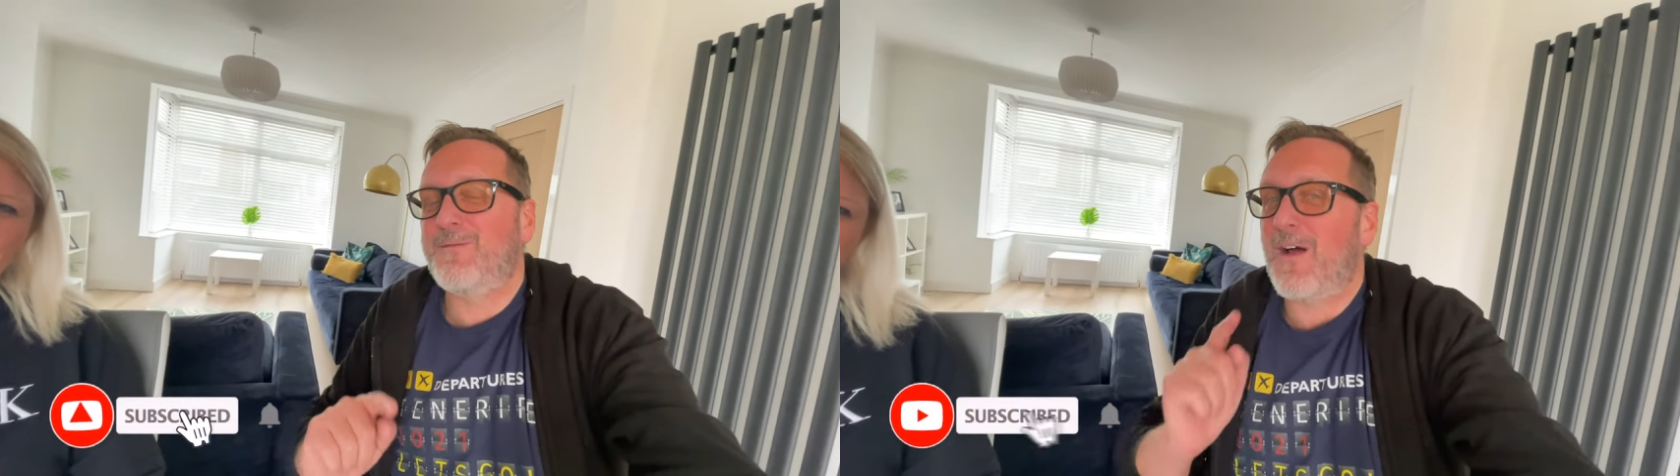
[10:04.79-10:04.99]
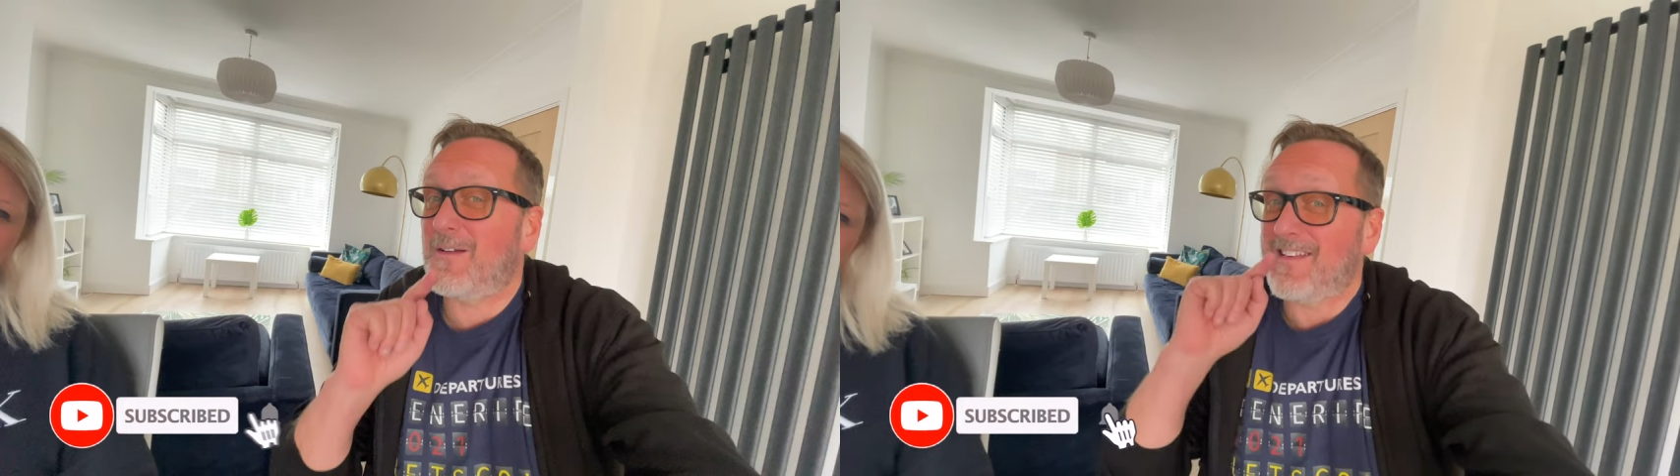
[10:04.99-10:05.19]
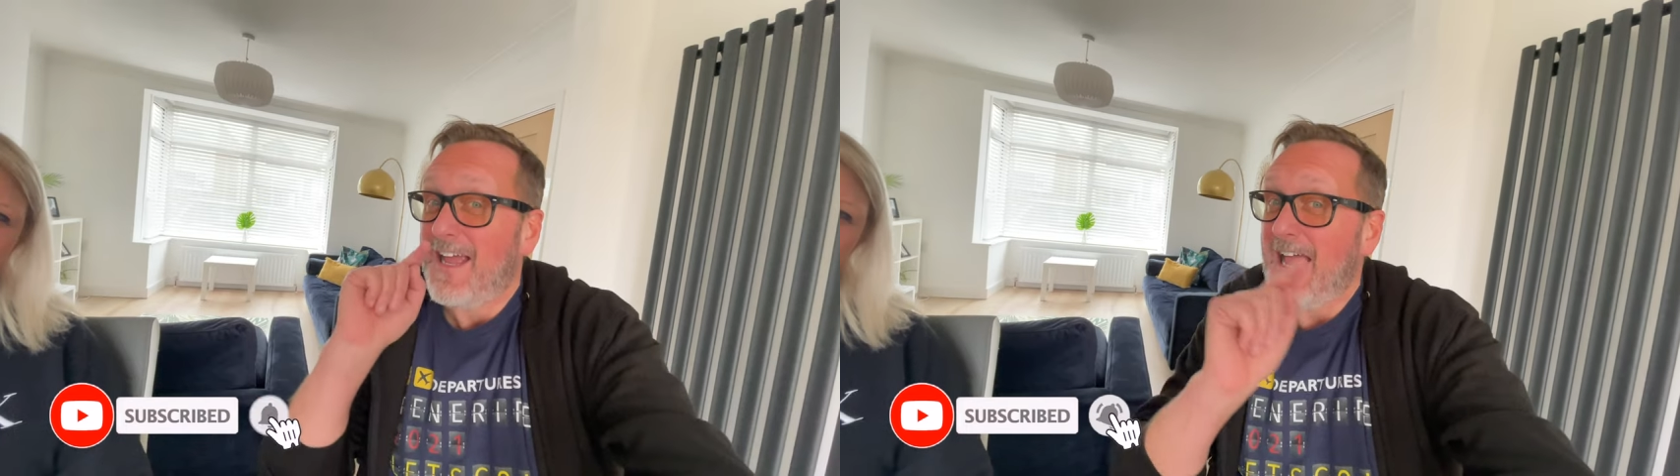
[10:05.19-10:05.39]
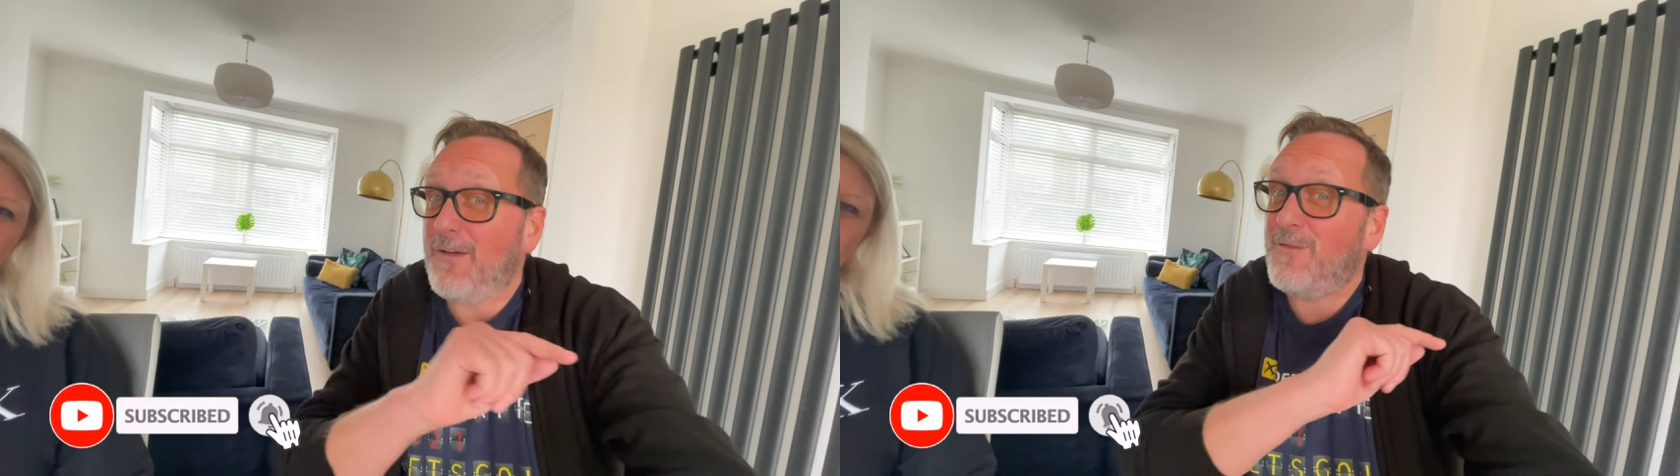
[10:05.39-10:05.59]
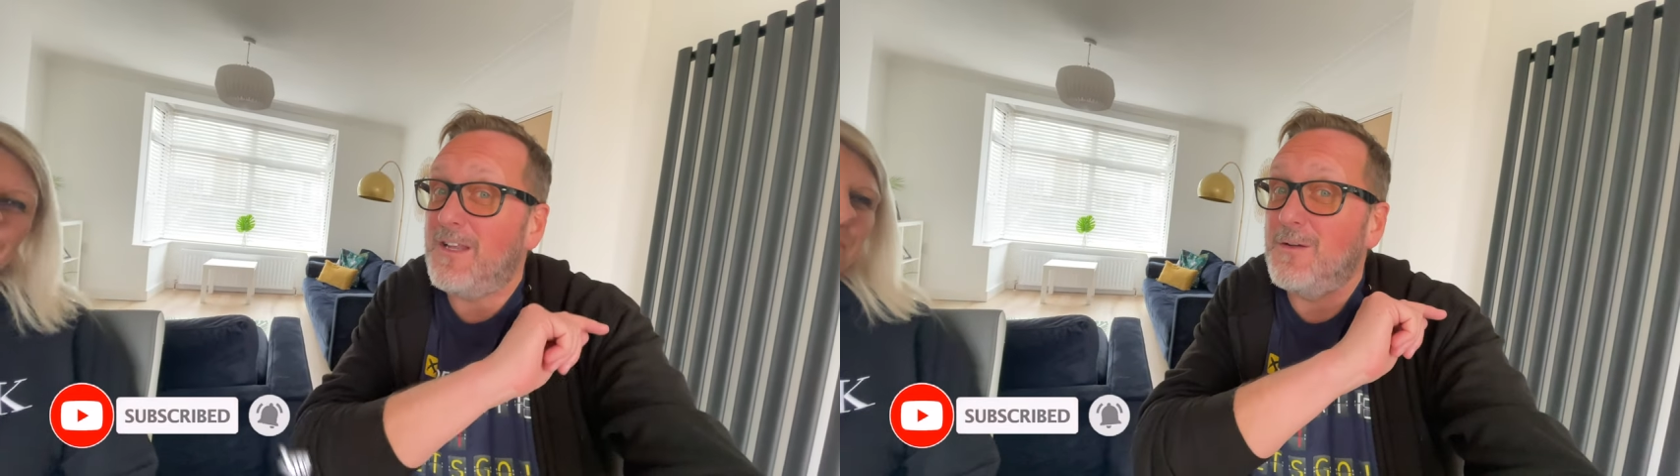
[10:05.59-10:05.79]
folks,
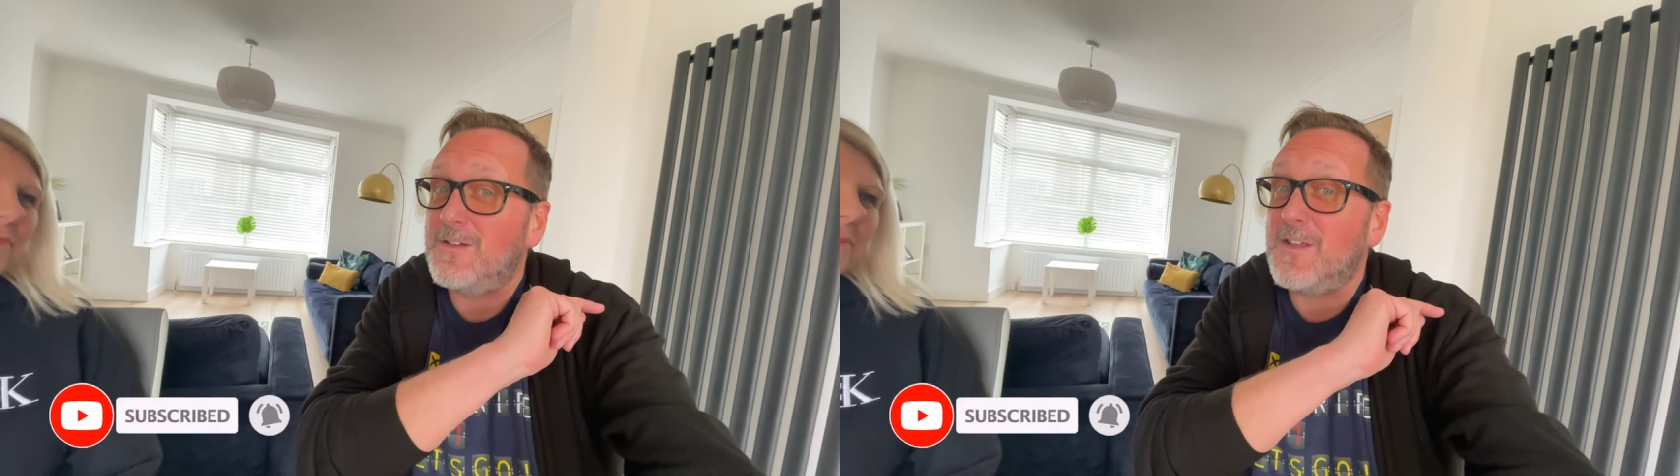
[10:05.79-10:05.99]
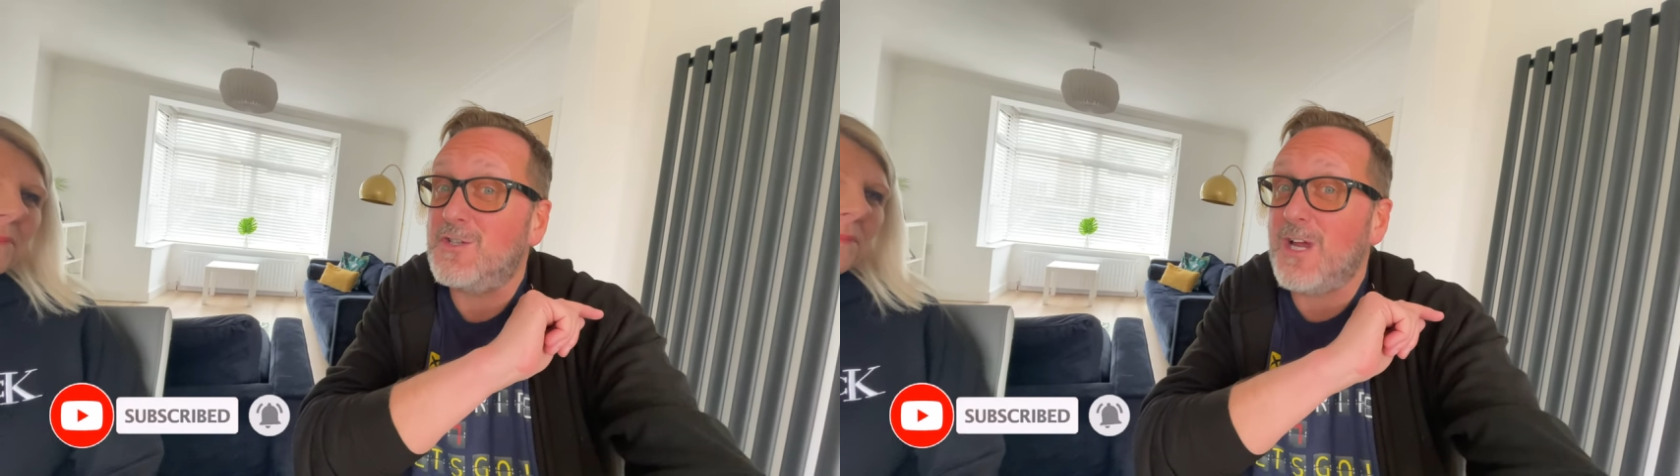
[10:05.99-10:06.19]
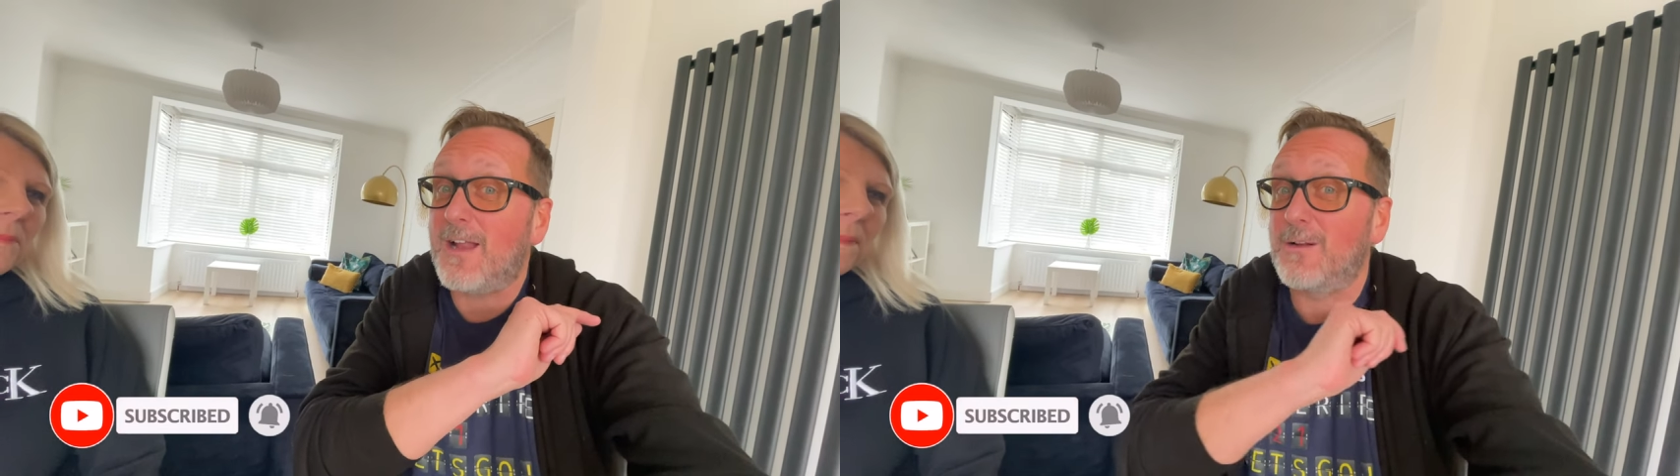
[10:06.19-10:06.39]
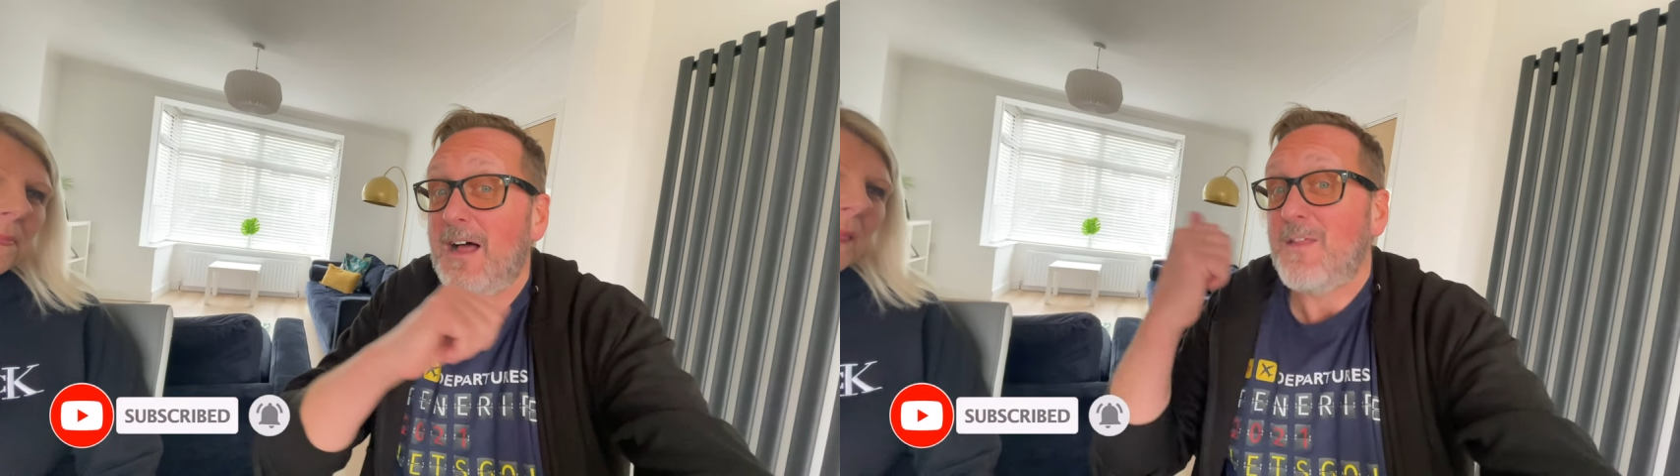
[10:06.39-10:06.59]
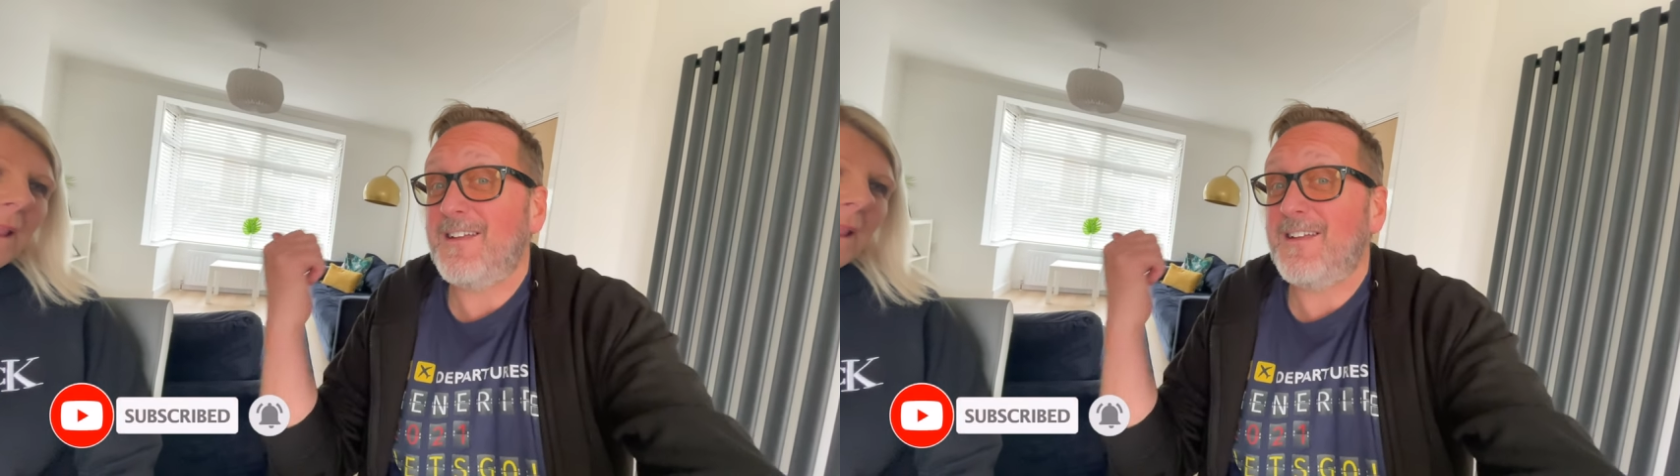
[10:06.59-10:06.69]
if you're new to the channel.